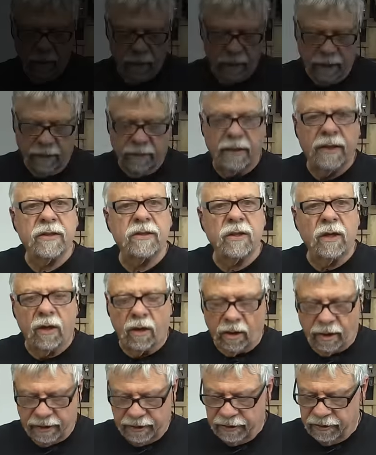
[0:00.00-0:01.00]
There, that's a
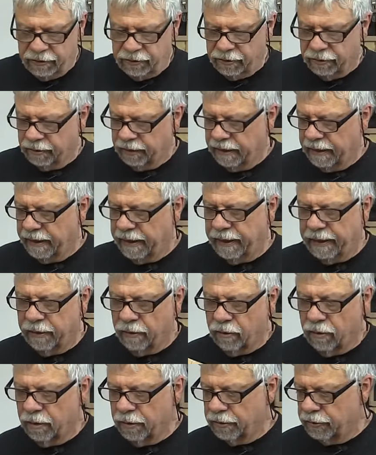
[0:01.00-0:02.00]
lot easier to hang
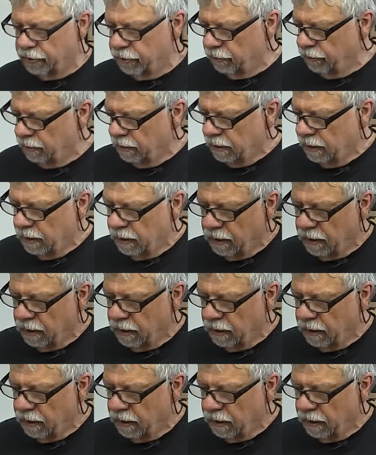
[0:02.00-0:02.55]
on to.